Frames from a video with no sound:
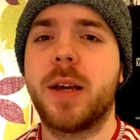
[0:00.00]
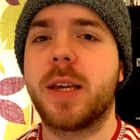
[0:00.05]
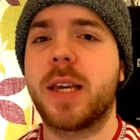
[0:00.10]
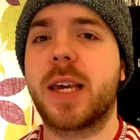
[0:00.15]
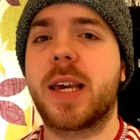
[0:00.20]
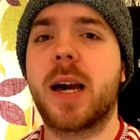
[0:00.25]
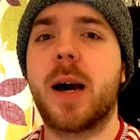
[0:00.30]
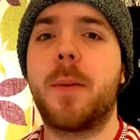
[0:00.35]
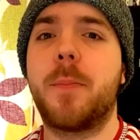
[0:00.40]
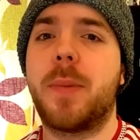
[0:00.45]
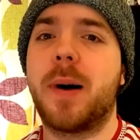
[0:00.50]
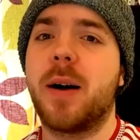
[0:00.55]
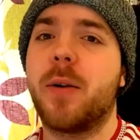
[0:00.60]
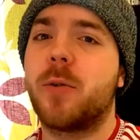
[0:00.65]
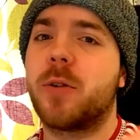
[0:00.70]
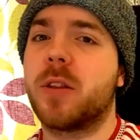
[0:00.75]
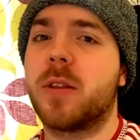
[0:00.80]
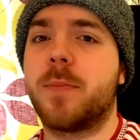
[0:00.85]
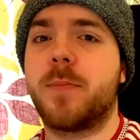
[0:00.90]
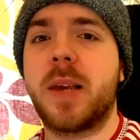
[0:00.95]
You can't buy
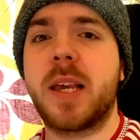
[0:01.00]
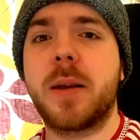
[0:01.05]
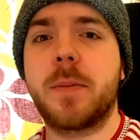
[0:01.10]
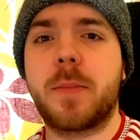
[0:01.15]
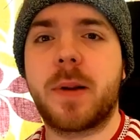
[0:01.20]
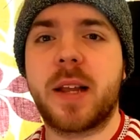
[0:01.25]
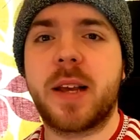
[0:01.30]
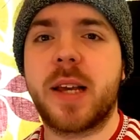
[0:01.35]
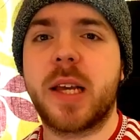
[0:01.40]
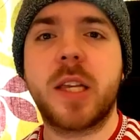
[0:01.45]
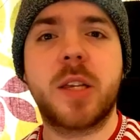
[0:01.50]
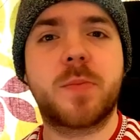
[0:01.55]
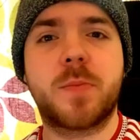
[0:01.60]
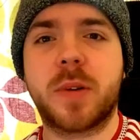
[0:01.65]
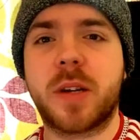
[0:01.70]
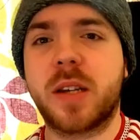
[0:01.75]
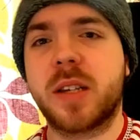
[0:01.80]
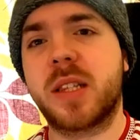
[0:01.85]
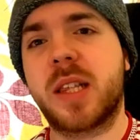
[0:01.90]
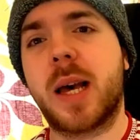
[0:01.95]
one of the bigger players
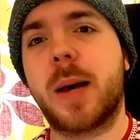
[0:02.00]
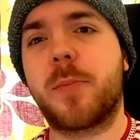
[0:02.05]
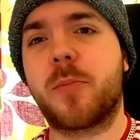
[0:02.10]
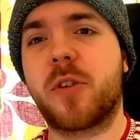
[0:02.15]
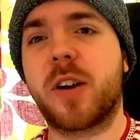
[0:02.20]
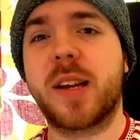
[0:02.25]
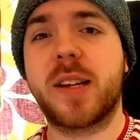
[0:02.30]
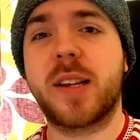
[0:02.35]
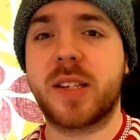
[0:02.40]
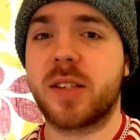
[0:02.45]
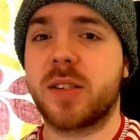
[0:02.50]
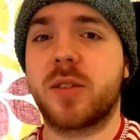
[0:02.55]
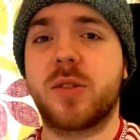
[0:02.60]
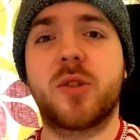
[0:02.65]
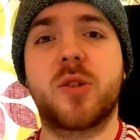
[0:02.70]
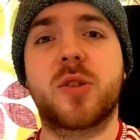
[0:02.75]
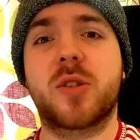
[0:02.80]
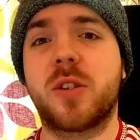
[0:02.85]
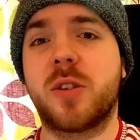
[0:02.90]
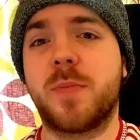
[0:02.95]
because their prices are
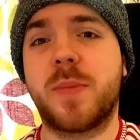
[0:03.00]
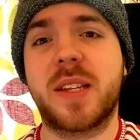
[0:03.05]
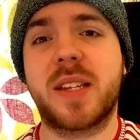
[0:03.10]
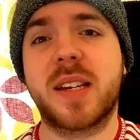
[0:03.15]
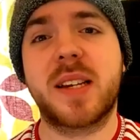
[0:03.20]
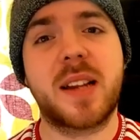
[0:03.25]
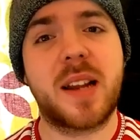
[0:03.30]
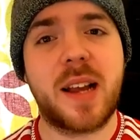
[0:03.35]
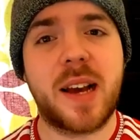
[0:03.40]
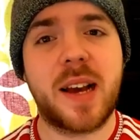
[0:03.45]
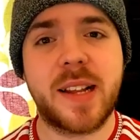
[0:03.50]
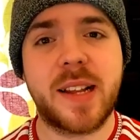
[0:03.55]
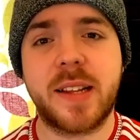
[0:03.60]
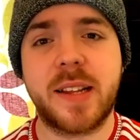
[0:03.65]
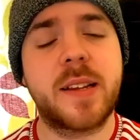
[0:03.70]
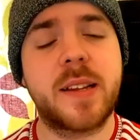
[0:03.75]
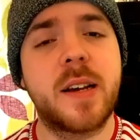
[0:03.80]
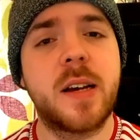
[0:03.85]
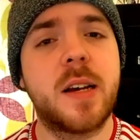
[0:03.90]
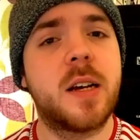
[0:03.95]
just going to be declining.